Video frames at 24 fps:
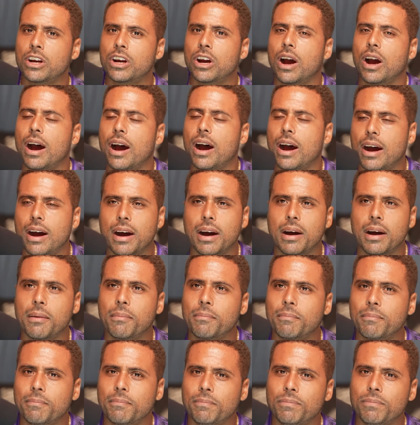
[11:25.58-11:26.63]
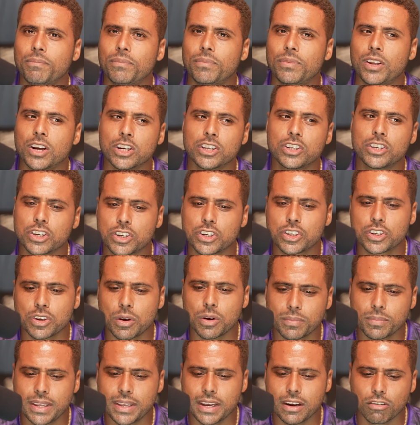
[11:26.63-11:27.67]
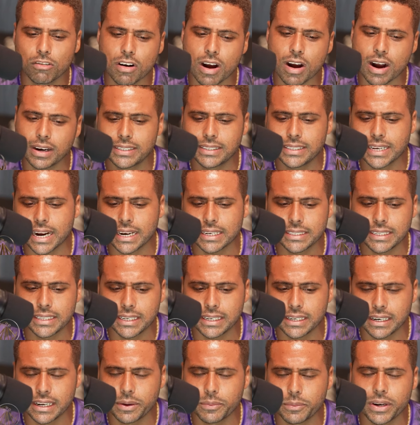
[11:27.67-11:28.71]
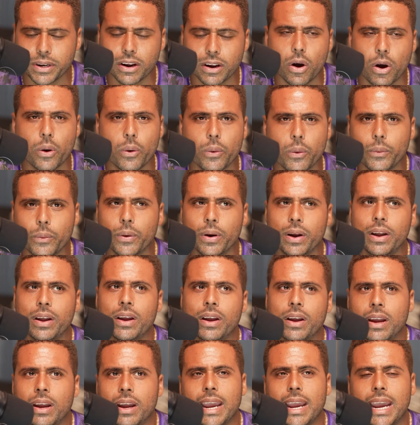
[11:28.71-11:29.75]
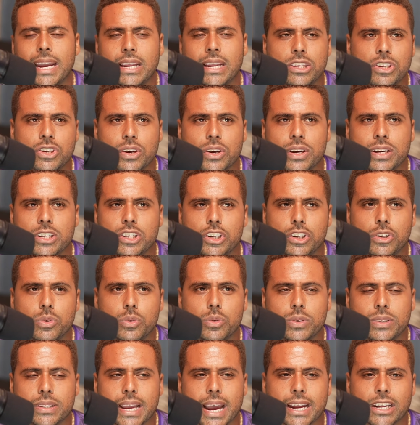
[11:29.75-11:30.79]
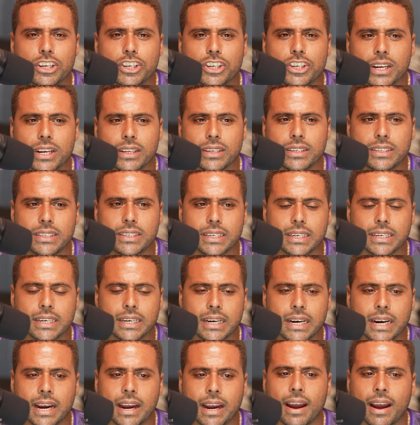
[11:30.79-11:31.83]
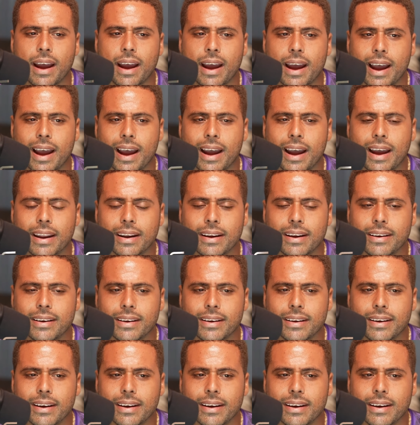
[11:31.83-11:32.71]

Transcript: There's just something wrong tactically with how Enzo is used at Chelsea. And